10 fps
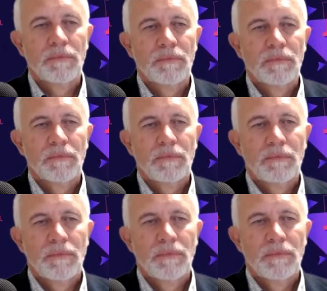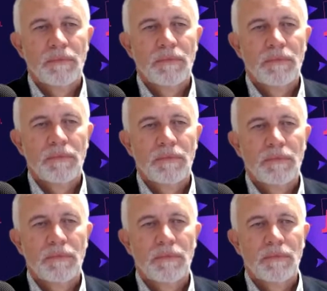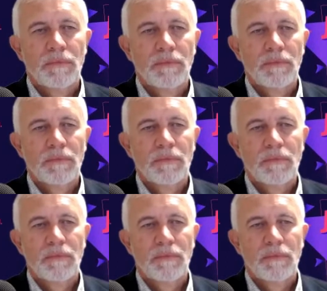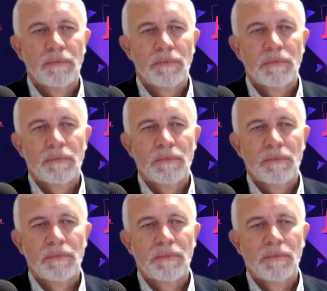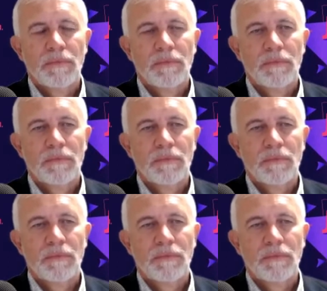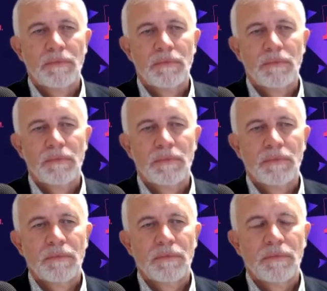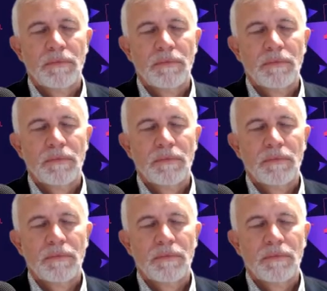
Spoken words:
(silent)